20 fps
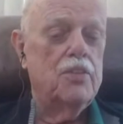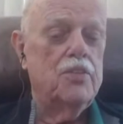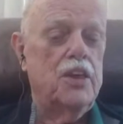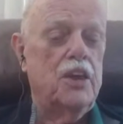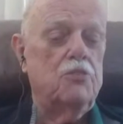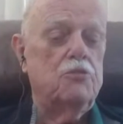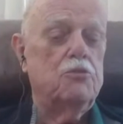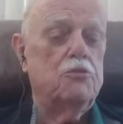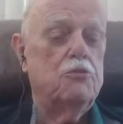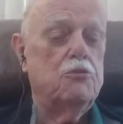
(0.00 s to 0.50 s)

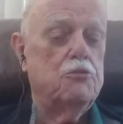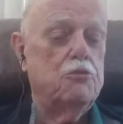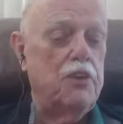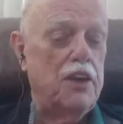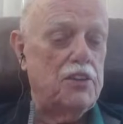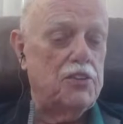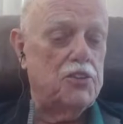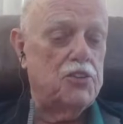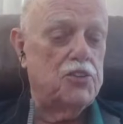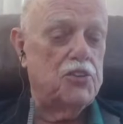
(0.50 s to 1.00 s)
that
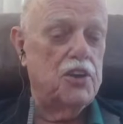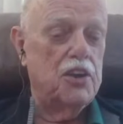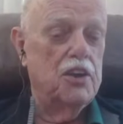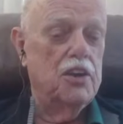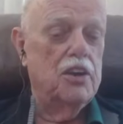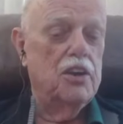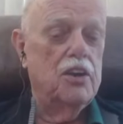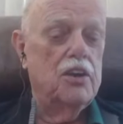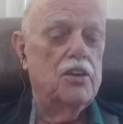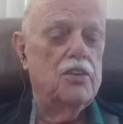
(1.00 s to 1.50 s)
fits
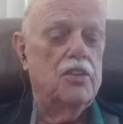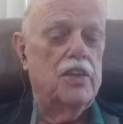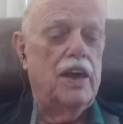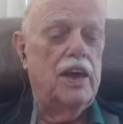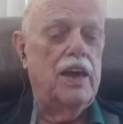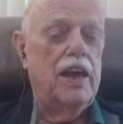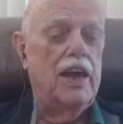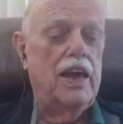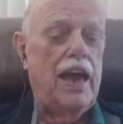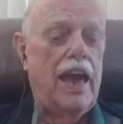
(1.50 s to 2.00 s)

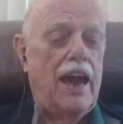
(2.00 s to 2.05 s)
the